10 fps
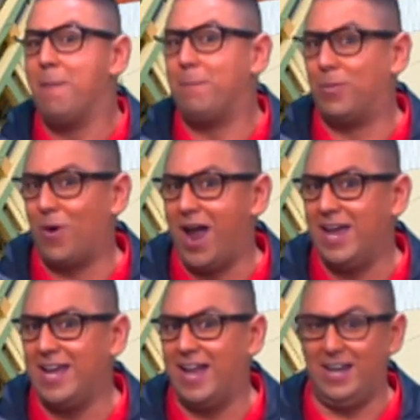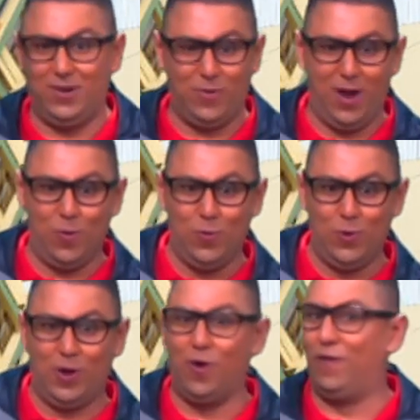Brian,
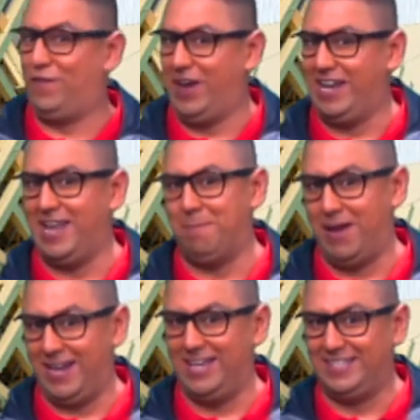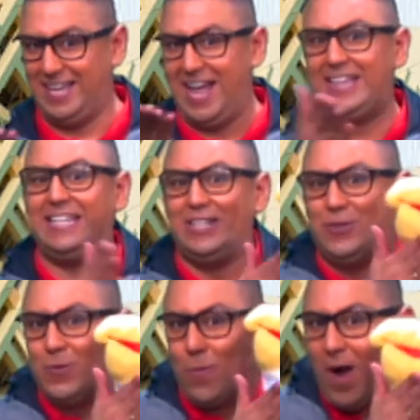Raul, Ophelia, and Vanessa, did
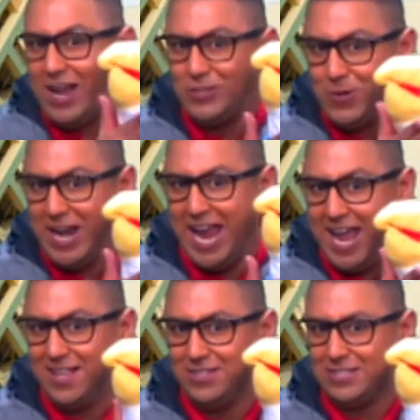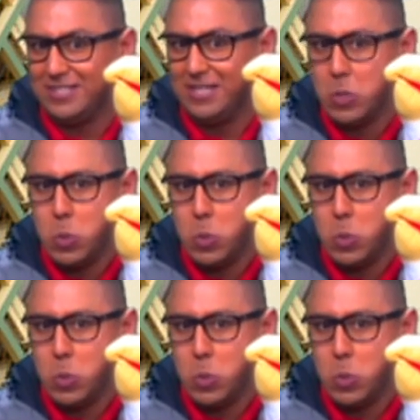you wash your hands?